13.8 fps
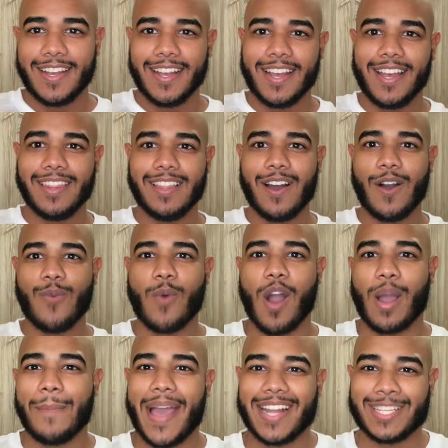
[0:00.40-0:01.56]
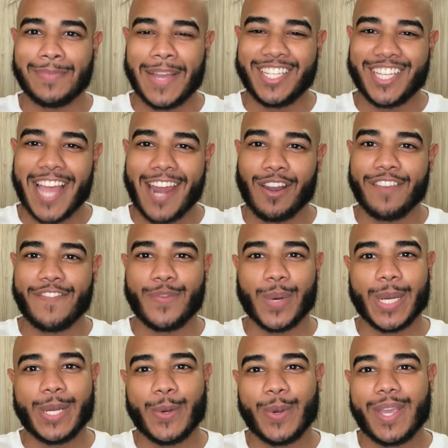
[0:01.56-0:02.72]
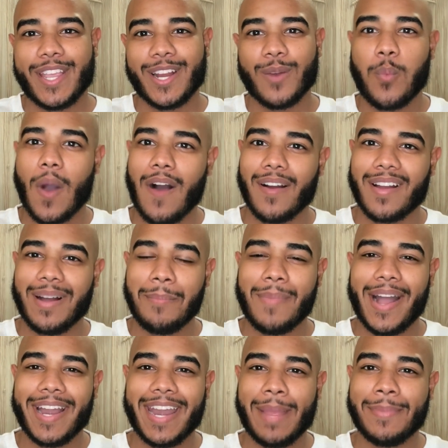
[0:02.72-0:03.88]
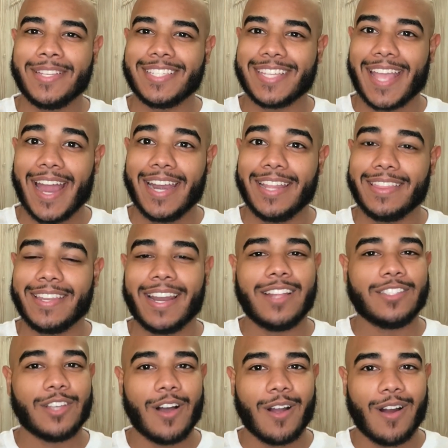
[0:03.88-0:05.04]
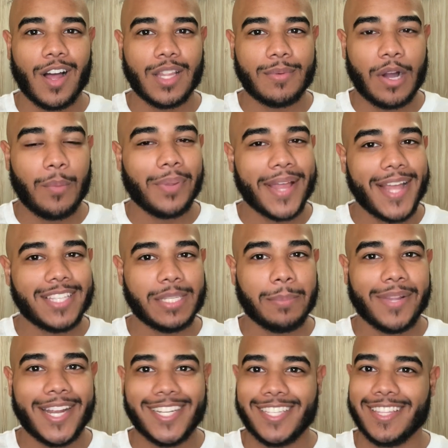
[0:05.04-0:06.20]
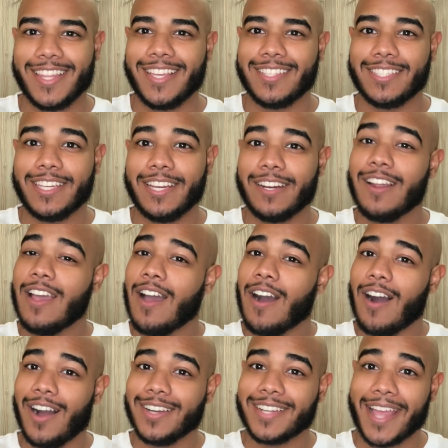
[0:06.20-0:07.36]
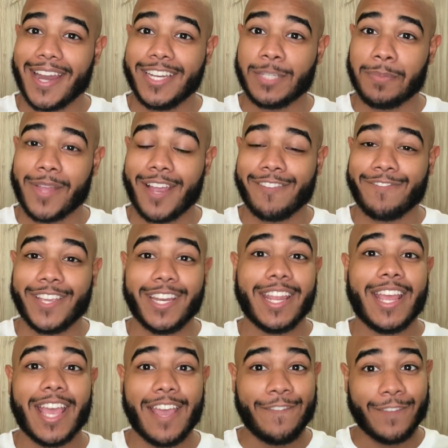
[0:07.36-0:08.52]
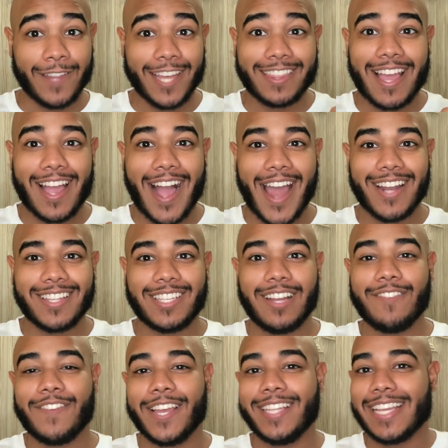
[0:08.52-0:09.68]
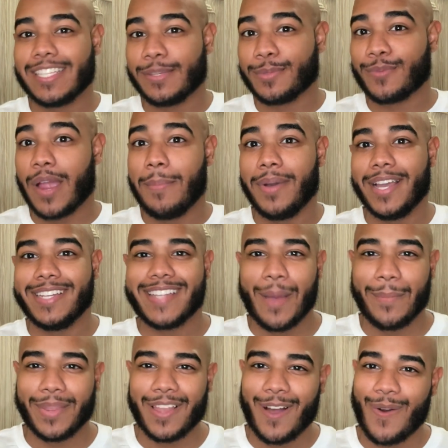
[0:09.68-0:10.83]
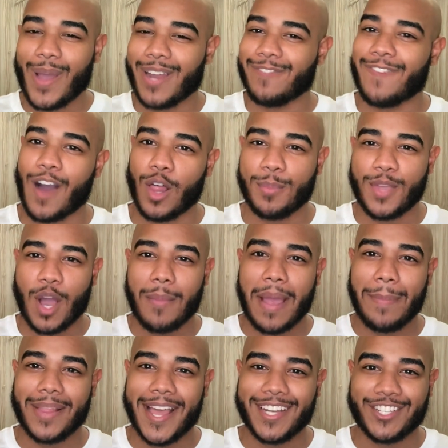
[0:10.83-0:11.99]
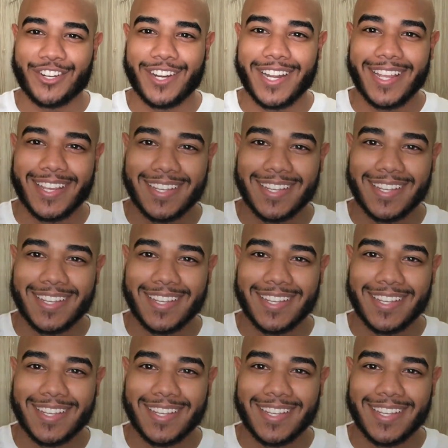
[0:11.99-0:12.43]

Hello, welcome back to my channel. If you are new here, welcome. My name is Kenneth and I talk all about plants and planty things here on Kenny's Plant Feed. If you like that kind of stuff, hit that subscribe button down below and follow me on my plant journey.